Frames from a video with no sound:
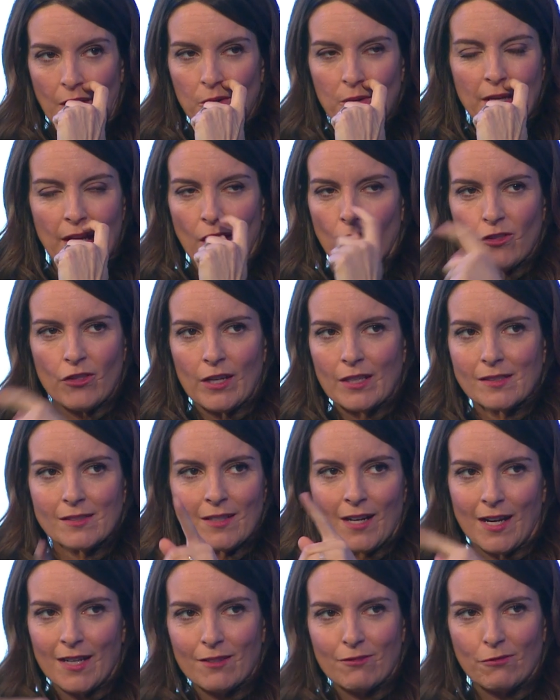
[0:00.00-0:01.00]
don't care that it's
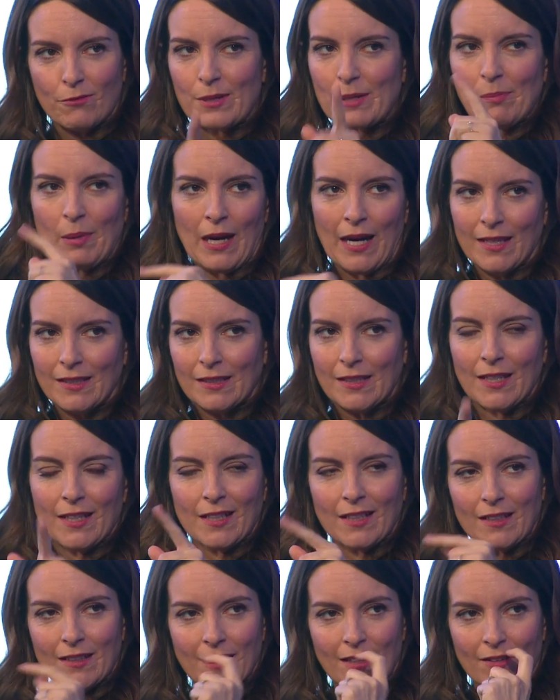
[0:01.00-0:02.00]
kind of repiloting